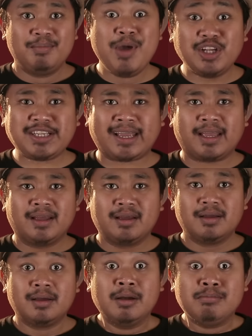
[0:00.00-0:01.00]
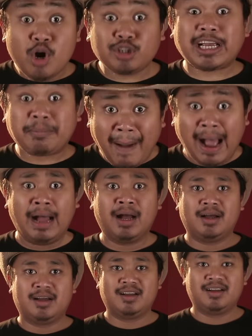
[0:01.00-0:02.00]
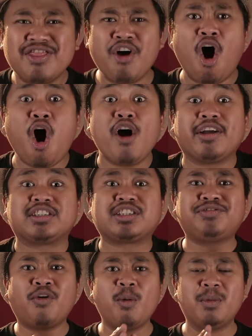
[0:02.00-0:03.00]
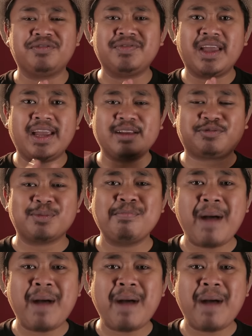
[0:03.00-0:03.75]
Music! Music, bah! The highest form of need for